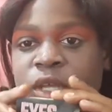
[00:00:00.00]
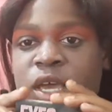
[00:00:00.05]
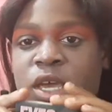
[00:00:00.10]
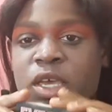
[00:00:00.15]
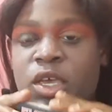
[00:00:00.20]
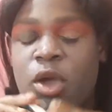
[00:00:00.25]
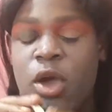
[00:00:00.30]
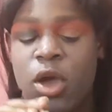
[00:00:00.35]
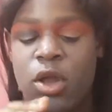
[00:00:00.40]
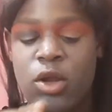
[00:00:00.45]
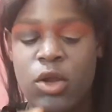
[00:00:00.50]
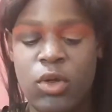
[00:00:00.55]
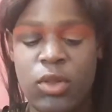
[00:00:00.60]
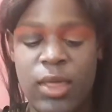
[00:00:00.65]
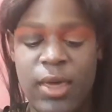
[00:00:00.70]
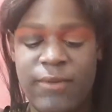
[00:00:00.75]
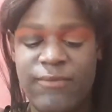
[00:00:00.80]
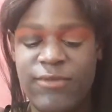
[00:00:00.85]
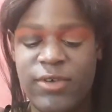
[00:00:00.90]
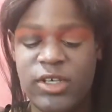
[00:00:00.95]
And y'all know
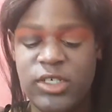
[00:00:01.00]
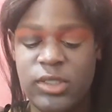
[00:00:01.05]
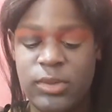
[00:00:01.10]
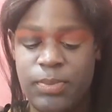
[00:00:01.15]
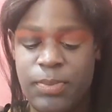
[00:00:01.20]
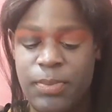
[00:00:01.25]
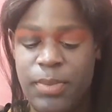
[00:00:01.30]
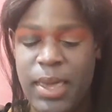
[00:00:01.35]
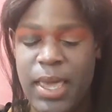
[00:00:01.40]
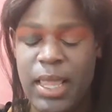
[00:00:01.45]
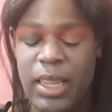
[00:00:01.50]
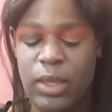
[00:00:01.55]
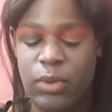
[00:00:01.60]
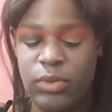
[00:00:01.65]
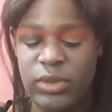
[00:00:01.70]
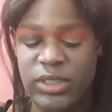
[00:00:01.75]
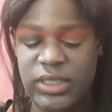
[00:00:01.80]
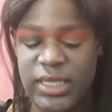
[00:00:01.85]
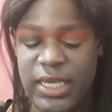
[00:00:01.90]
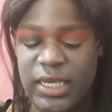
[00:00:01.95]
that first
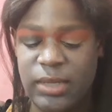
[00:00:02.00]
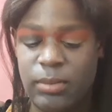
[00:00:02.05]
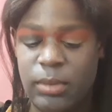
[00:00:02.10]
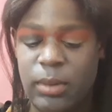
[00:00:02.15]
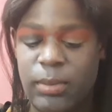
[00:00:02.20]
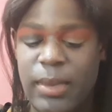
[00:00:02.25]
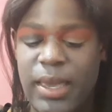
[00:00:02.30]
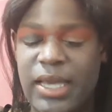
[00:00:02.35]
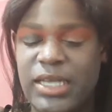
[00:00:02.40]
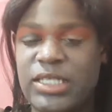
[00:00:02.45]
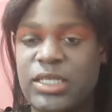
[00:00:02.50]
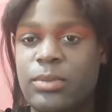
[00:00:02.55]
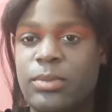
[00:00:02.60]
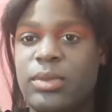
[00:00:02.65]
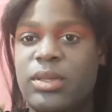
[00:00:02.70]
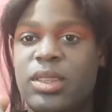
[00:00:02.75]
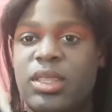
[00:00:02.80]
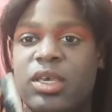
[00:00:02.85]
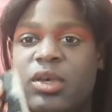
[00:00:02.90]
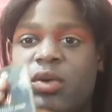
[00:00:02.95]
palette was taking me back to
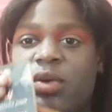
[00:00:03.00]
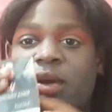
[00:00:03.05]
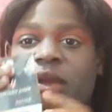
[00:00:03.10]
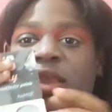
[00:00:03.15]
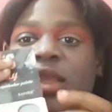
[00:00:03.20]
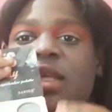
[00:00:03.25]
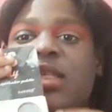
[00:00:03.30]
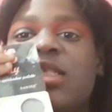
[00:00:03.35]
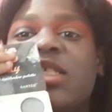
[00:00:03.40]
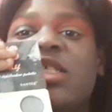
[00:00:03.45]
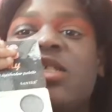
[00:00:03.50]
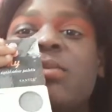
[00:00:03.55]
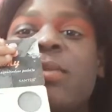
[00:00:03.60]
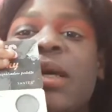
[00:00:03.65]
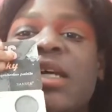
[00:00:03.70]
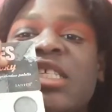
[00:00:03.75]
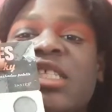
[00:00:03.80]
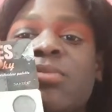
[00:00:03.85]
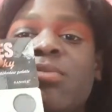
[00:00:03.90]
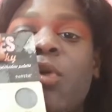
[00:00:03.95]
Badil, and this is
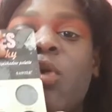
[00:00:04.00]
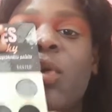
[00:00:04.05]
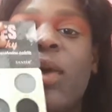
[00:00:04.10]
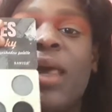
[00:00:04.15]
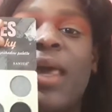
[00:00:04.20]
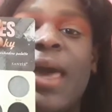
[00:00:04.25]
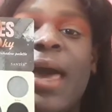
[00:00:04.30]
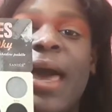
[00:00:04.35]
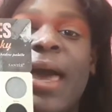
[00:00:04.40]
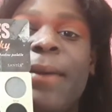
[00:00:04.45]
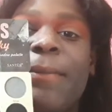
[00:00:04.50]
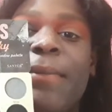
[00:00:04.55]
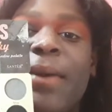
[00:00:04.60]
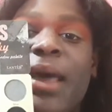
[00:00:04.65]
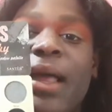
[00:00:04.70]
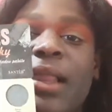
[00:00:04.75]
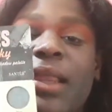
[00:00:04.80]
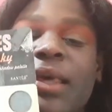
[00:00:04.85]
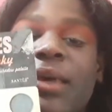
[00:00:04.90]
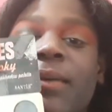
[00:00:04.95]
my smoky eye
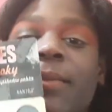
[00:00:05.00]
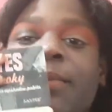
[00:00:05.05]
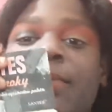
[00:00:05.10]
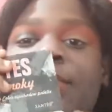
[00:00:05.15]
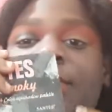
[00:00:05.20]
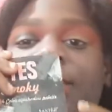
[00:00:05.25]
palette.